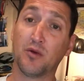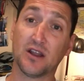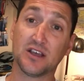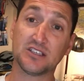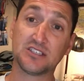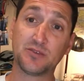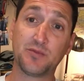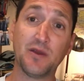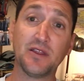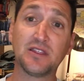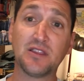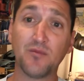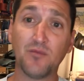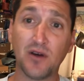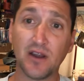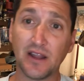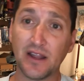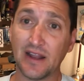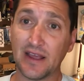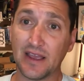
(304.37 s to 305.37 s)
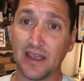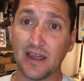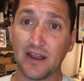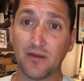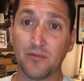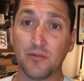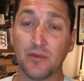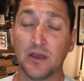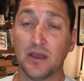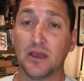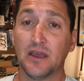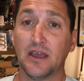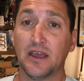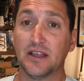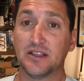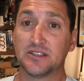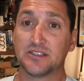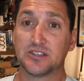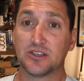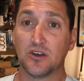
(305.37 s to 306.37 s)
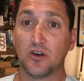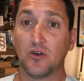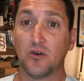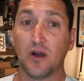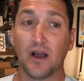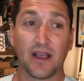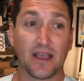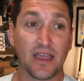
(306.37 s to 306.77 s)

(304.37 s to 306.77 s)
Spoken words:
but I spent the money to get them. And so